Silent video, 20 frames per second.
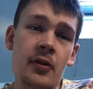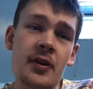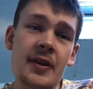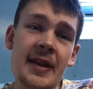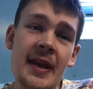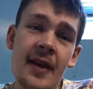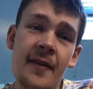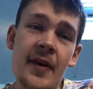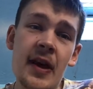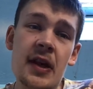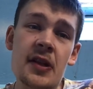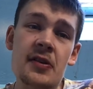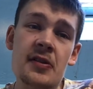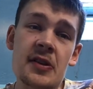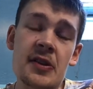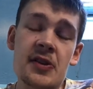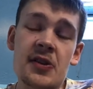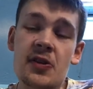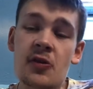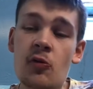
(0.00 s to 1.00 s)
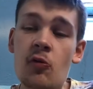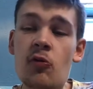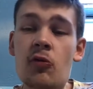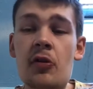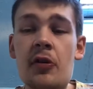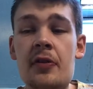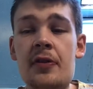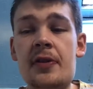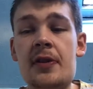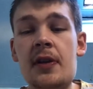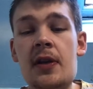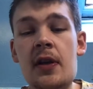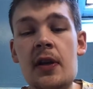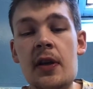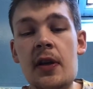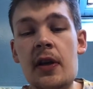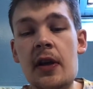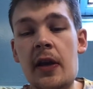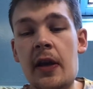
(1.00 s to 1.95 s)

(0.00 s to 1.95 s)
Burnley have actually scored